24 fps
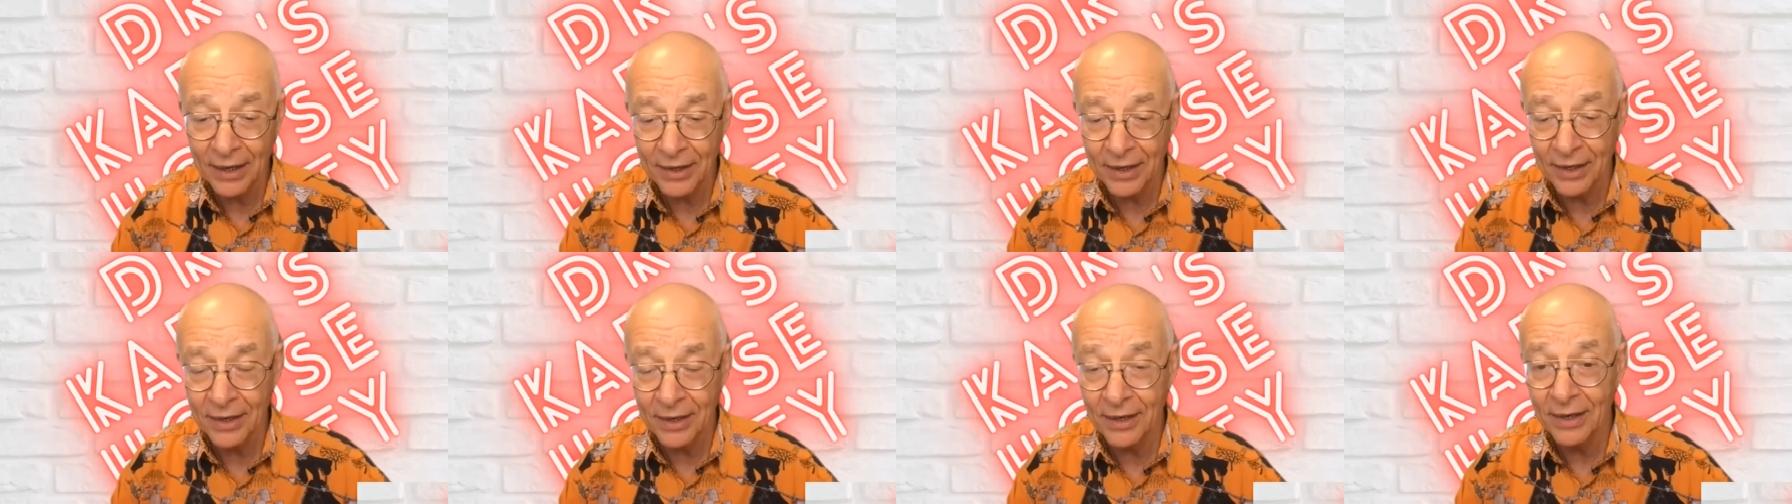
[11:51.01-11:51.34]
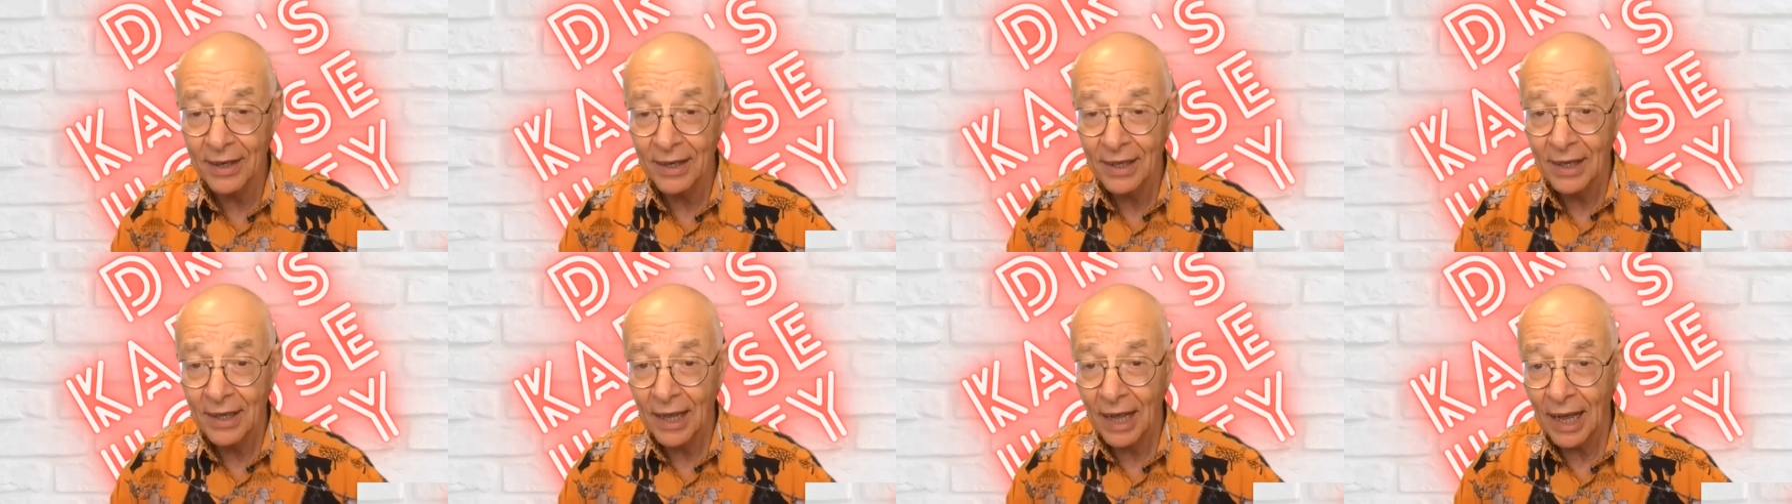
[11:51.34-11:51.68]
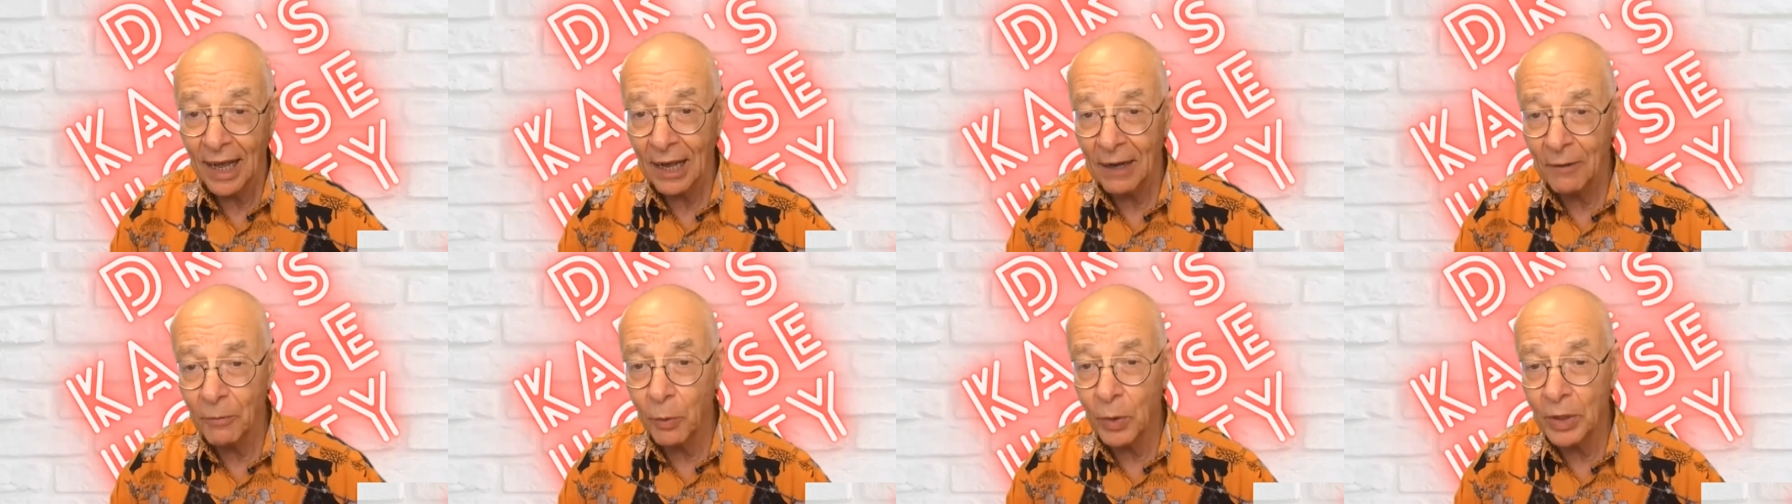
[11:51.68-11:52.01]
and
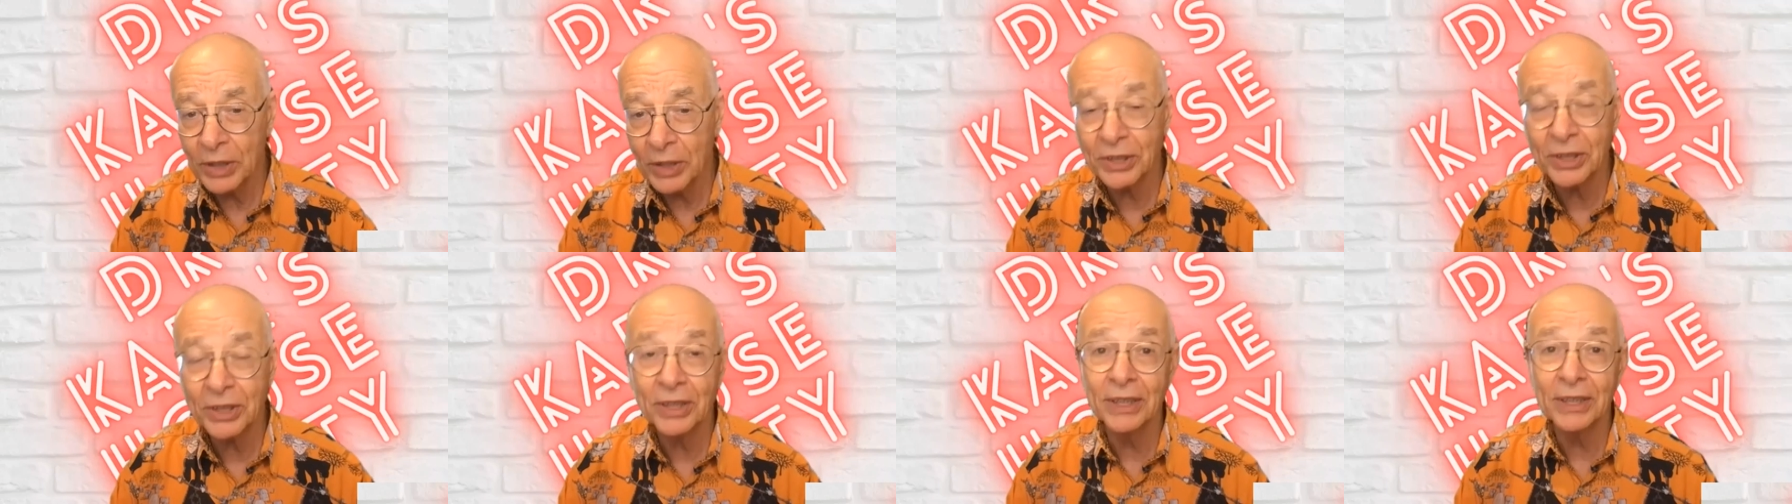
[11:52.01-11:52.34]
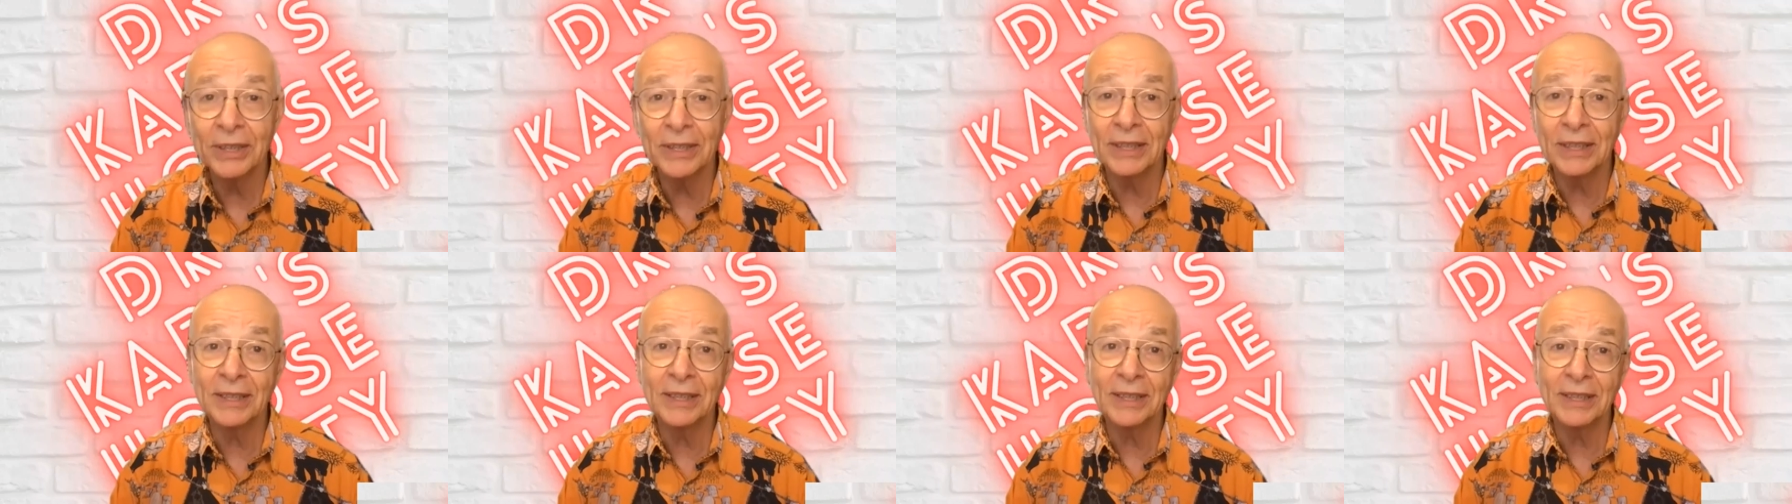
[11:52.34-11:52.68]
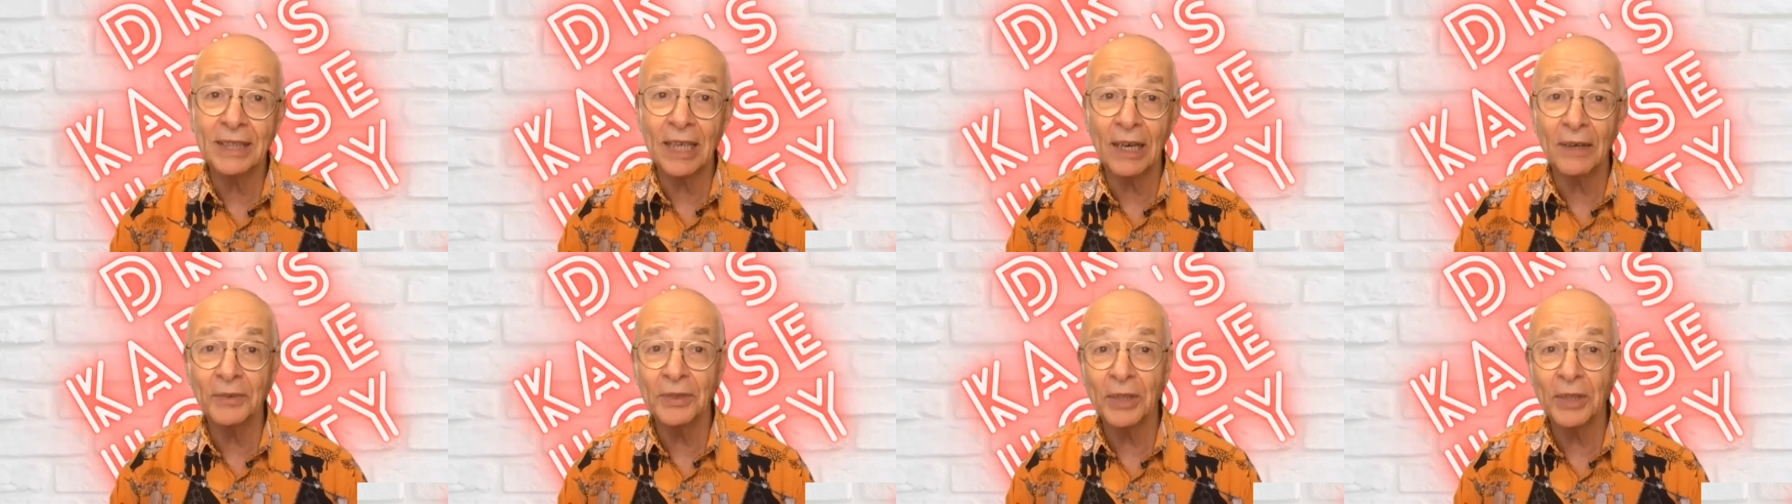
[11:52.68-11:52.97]
witches and stuff.